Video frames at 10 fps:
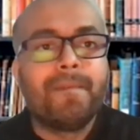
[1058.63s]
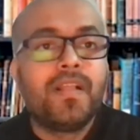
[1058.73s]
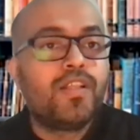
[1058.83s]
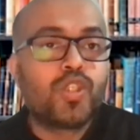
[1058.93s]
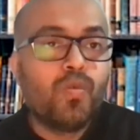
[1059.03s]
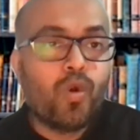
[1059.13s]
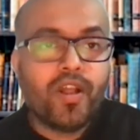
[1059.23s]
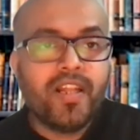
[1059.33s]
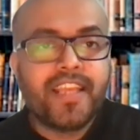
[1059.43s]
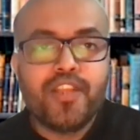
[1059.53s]
So what
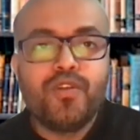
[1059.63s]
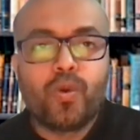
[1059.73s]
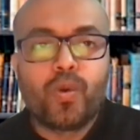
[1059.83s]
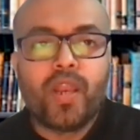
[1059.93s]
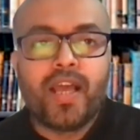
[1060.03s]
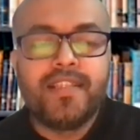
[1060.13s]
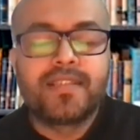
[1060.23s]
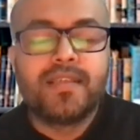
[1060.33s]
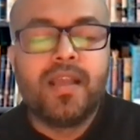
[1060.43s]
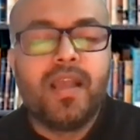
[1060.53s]
all can you
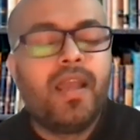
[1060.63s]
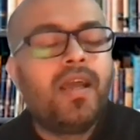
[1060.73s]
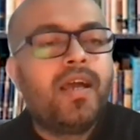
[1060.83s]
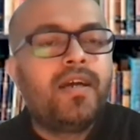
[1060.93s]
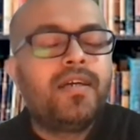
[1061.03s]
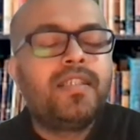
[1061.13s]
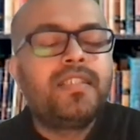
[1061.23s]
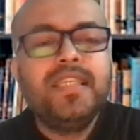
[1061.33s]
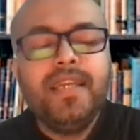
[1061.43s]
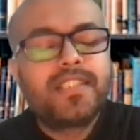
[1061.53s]
localize?
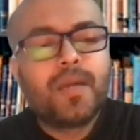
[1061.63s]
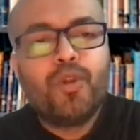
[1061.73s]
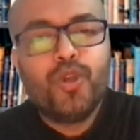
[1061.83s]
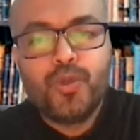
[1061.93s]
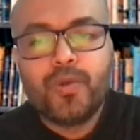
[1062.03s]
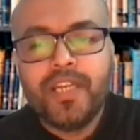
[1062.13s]
See, it's up to you.